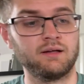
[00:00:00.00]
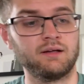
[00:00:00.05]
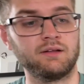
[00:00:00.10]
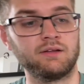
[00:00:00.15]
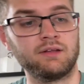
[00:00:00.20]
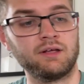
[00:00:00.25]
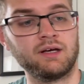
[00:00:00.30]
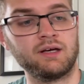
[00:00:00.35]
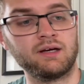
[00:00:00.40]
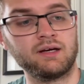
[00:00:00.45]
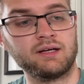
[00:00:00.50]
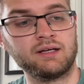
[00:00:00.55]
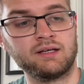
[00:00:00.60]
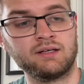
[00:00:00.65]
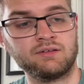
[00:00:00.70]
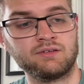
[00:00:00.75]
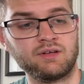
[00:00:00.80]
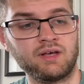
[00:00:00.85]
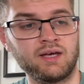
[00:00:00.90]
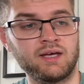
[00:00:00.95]
There
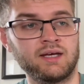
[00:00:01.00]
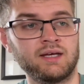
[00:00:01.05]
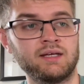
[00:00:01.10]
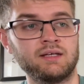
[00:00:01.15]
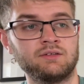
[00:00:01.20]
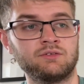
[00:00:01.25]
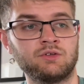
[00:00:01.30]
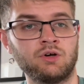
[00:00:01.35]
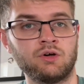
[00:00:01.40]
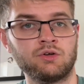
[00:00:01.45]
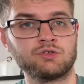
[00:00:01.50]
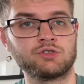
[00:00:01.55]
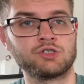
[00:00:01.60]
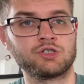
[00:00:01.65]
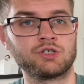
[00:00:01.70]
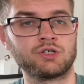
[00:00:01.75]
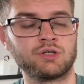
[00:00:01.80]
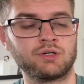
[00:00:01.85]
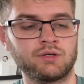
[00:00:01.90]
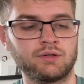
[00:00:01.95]
is a
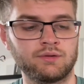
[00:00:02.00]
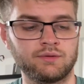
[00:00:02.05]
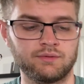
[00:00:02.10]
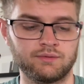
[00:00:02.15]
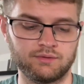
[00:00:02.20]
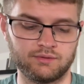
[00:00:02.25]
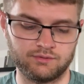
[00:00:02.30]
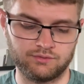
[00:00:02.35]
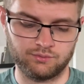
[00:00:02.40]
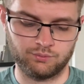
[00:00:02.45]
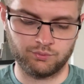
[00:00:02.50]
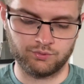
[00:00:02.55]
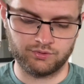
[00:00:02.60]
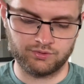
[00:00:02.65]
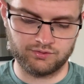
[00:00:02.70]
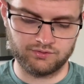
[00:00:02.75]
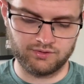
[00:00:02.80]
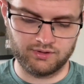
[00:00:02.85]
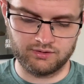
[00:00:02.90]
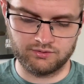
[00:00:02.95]
Dodge, what
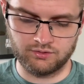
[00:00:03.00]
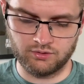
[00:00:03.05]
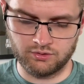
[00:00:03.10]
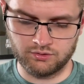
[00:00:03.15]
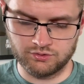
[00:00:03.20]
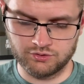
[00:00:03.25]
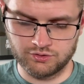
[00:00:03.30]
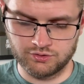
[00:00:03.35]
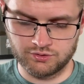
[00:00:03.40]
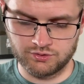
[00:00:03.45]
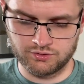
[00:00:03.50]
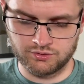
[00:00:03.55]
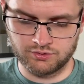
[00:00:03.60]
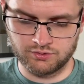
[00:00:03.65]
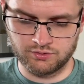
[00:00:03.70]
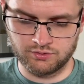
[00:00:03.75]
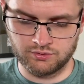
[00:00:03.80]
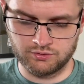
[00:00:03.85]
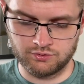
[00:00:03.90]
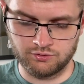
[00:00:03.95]
is a Dodge
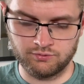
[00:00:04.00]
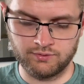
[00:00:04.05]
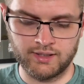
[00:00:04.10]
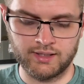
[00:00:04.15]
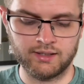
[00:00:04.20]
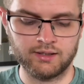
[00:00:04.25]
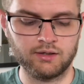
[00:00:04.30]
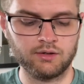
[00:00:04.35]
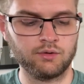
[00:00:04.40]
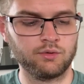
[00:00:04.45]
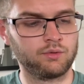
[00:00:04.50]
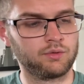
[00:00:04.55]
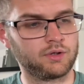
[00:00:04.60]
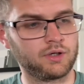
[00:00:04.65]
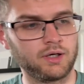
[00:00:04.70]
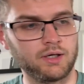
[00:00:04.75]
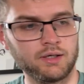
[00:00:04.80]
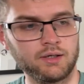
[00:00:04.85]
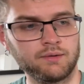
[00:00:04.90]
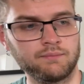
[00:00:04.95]
Durango
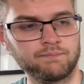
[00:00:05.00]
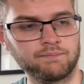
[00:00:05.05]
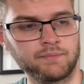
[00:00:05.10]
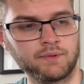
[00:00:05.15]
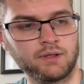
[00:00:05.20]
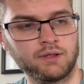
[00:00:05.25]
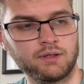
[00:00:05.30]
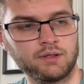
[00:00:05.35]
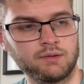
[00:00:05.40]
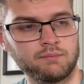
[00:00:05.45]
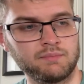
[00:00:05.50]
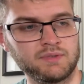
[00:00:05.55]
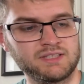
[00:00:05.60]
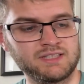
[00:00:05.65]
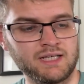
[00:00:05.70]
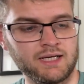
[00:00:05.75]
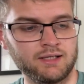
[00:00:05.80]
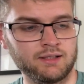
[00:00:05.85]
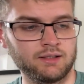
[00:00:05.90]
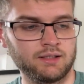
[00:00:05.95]
car,
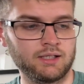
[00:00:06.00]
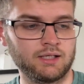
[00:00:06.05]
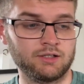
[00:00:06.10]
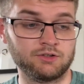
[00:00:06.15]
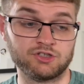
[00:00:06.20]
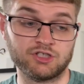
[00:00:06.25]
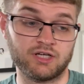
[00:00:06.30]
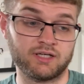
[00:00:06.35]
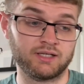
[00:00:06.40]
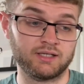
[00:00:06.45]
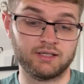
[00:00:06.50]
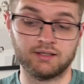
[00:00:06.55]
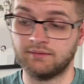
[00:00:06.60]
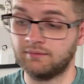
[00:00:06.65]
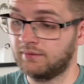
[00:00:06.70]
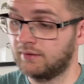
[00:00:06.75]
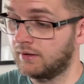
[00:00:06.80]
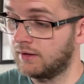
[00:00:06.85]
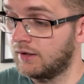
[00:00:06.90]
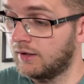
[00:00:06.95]
Mattel, I'll check it.
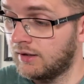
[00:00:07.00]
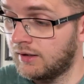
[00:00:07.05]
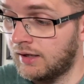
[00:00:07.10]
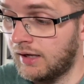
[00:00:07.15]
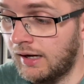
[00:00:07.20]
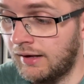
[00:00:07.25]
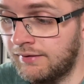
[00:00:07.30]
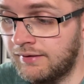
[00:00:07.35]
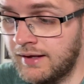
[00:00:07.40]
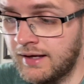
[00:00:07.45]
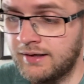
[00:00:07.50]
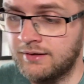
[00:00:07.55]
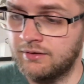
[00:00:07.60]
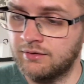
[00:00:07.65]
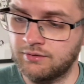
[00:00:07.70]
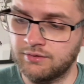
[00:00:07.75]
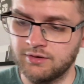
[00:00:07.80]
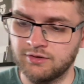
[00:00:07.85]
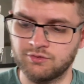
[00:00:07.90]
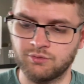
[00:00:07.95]
And then
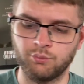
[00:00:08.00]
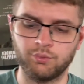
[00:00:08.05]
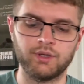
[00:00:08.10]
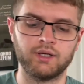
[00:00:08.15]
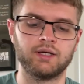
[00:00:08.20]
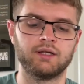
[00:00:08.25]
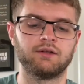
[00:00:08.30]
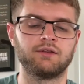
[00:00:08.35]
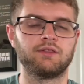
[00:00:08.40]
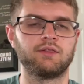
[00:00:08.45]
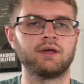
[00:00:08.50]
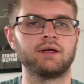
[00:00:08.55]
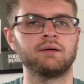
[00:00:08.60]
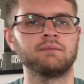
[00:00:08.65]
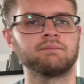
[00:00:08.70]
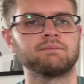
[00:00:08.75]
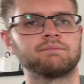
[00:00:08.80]
this weird thing,